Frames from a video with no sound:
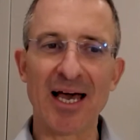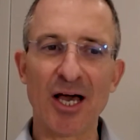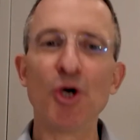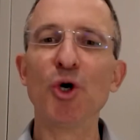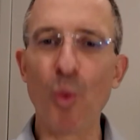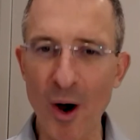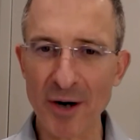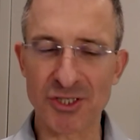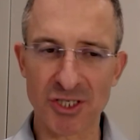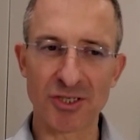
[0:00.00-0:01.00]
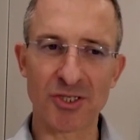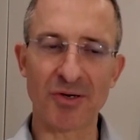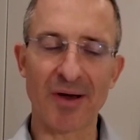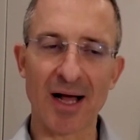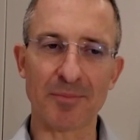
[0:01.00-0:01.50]
uh, who want
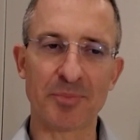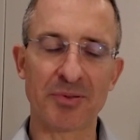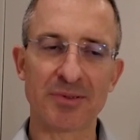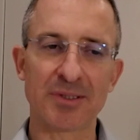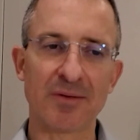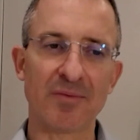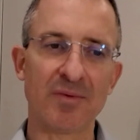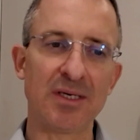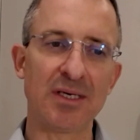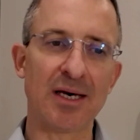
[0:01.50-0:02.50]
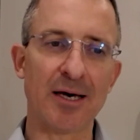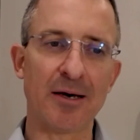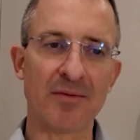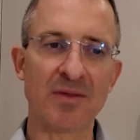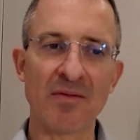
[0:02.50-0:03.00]
to help the,
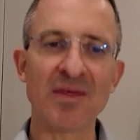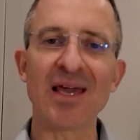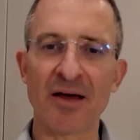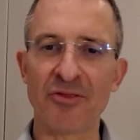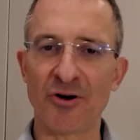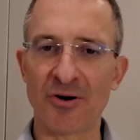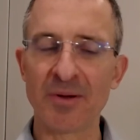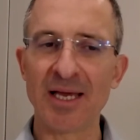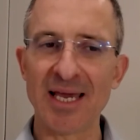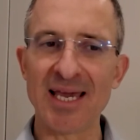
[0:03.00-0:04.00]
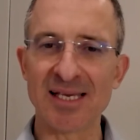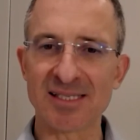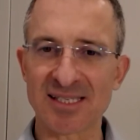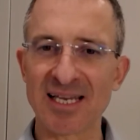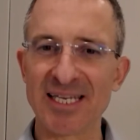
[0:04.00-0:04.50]
uh, the, the other
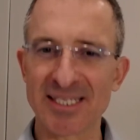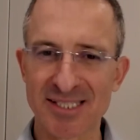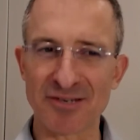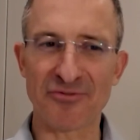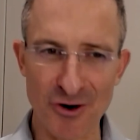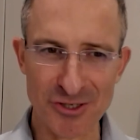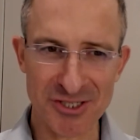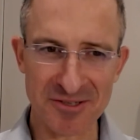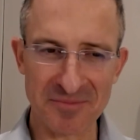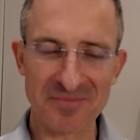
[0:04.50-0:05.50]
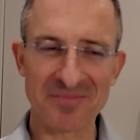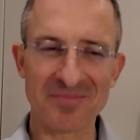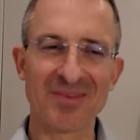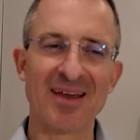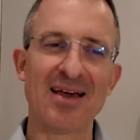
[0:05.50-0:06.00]
is listen first
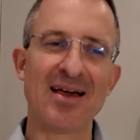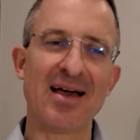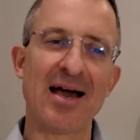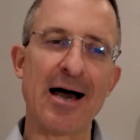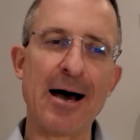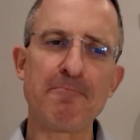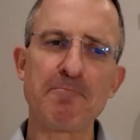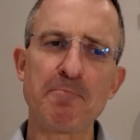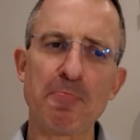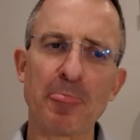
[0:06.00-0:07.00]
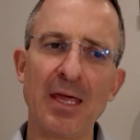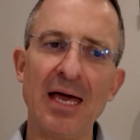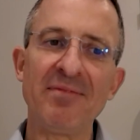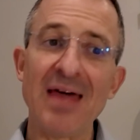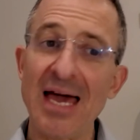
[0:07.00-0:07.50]
um,
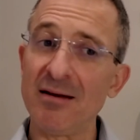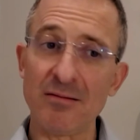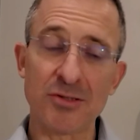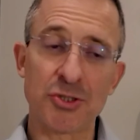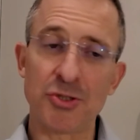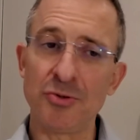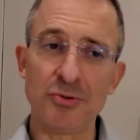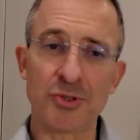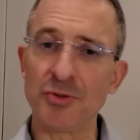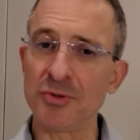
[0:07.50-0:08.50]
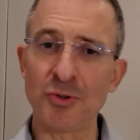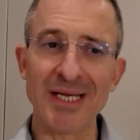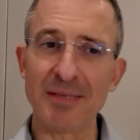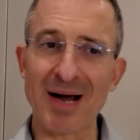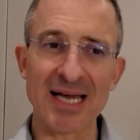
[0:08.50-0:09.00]
and then to, to,
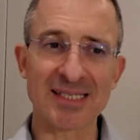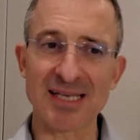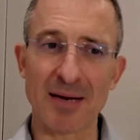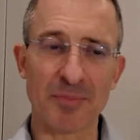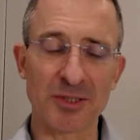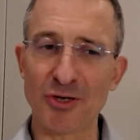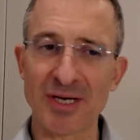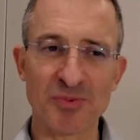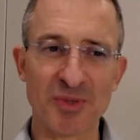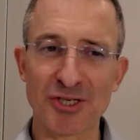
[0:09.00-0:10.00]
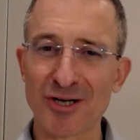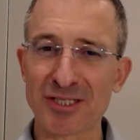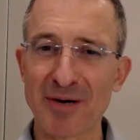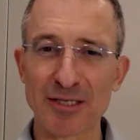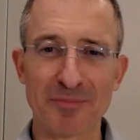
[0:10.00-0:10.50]
to lead by example, you know, as we
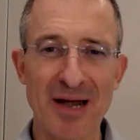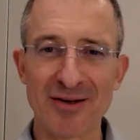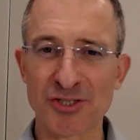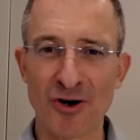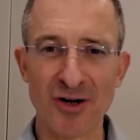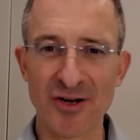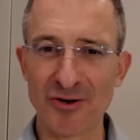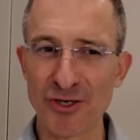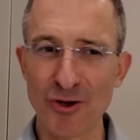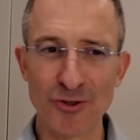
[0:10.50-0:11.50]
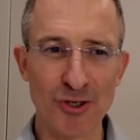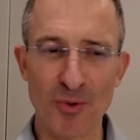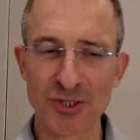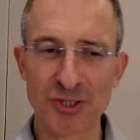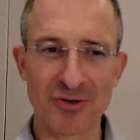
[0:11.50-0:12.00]
talked about parents earlier, you know, you
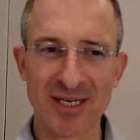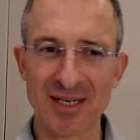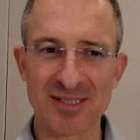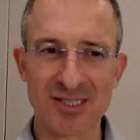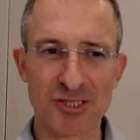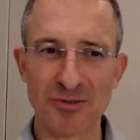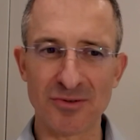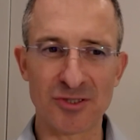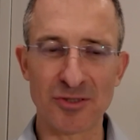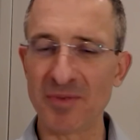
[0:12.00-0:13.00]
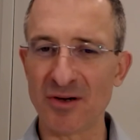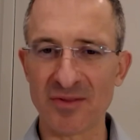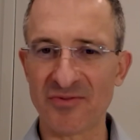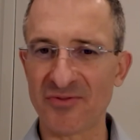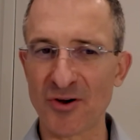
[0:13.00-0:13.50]
don't want your kids to, to be
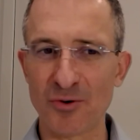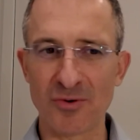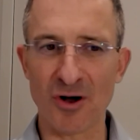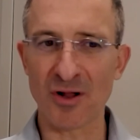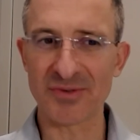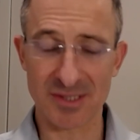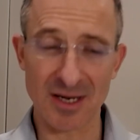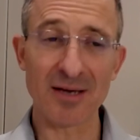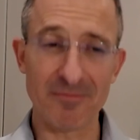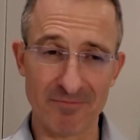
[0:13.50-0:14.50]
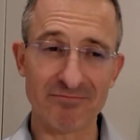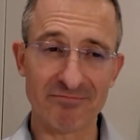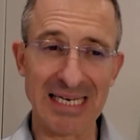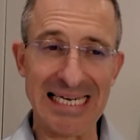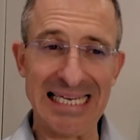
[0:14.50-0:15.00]
on the phone all the time.
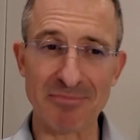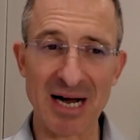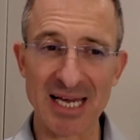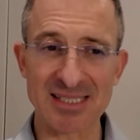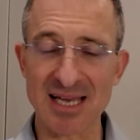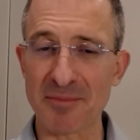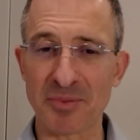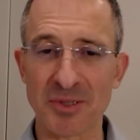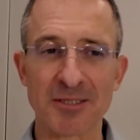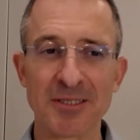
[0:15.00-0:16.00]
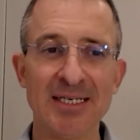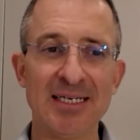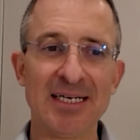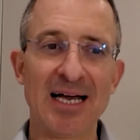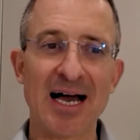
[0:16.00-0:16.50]
Lead by example.
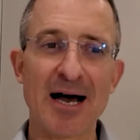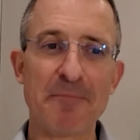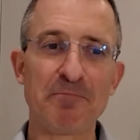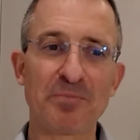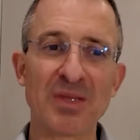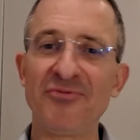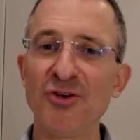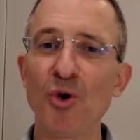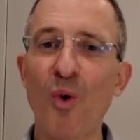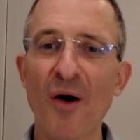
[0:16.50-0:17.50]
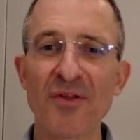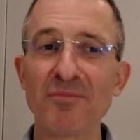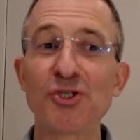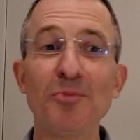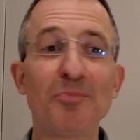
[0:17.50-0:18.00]
Um, if you want
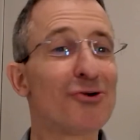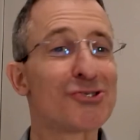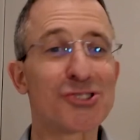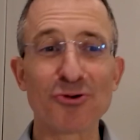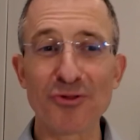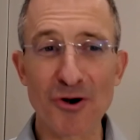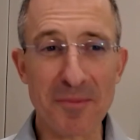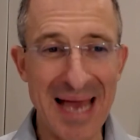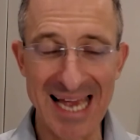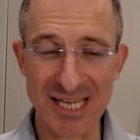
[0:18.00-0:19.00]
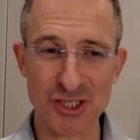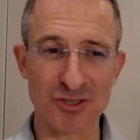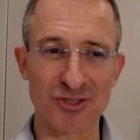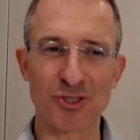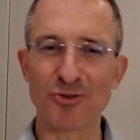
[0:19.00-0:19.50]
them to pursue their
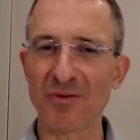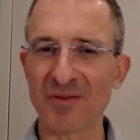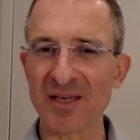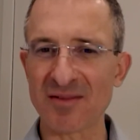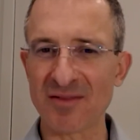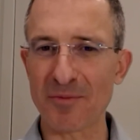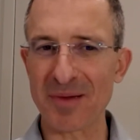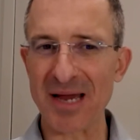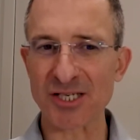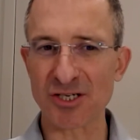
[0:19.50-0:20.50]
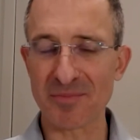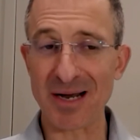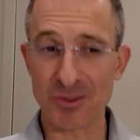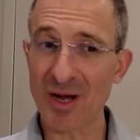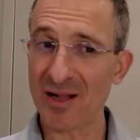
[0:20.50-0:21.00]
passions, to do things that they're passionate
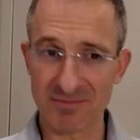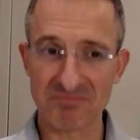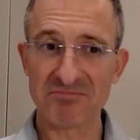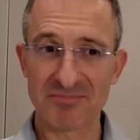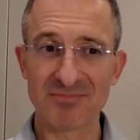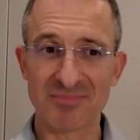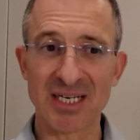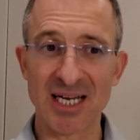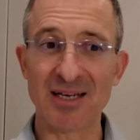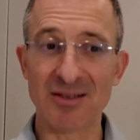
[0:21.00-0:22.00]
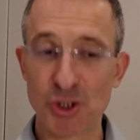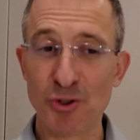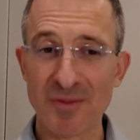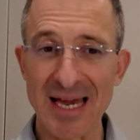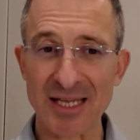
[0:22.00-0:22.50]
about, well, uh,
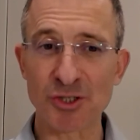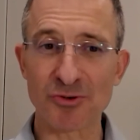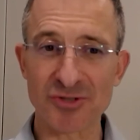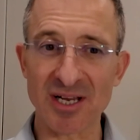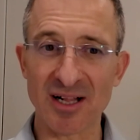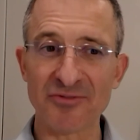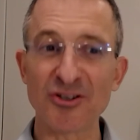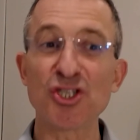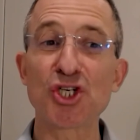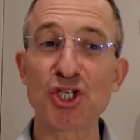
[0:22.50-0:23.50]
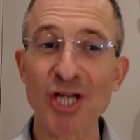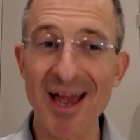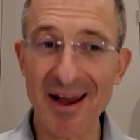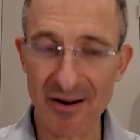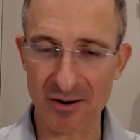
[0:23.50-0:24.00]
do that yourself and
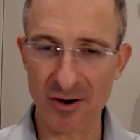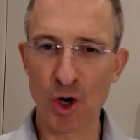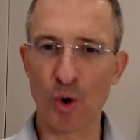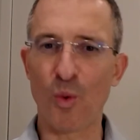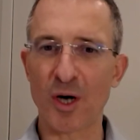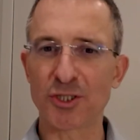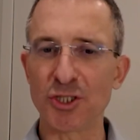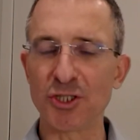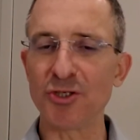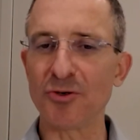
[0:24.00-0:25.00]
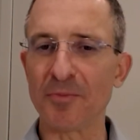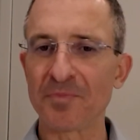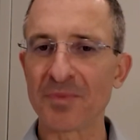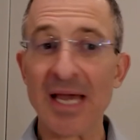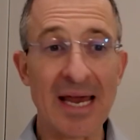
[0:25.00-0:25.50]
share what you do.
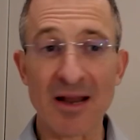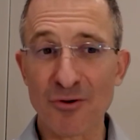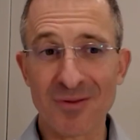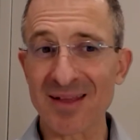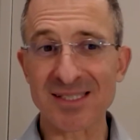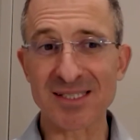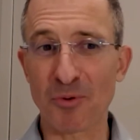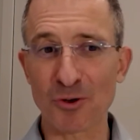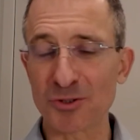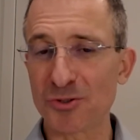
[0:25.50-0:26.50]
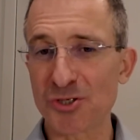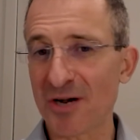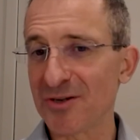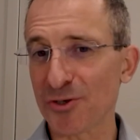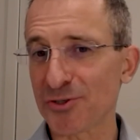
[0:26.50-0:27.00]
Another thing that's important to
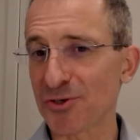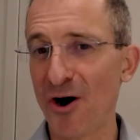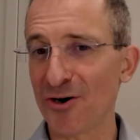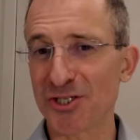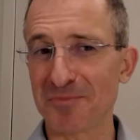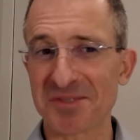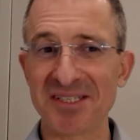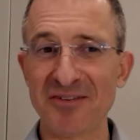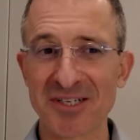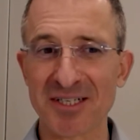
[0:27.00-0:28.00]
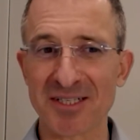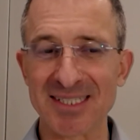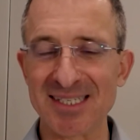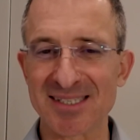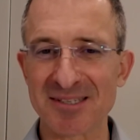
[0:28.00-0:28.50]
share is also hardships and
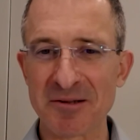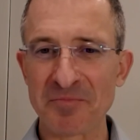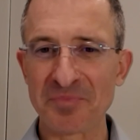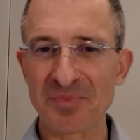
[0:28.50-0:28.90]
difficulties.